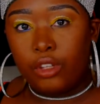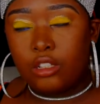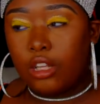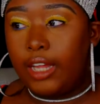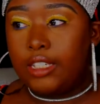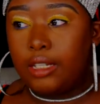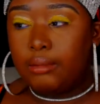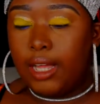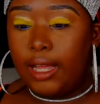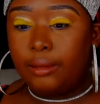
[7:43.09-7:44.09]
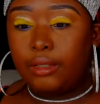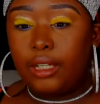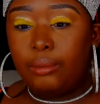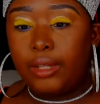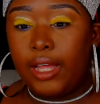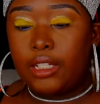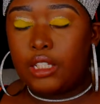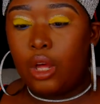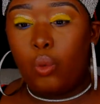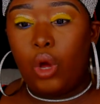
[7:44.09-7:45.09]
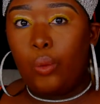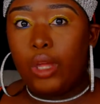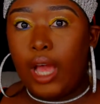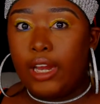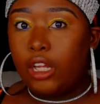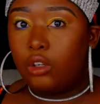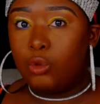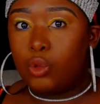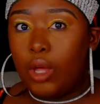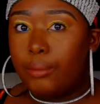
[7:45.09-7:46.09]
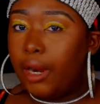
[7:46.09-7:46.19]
So like one week I didn't lose weight,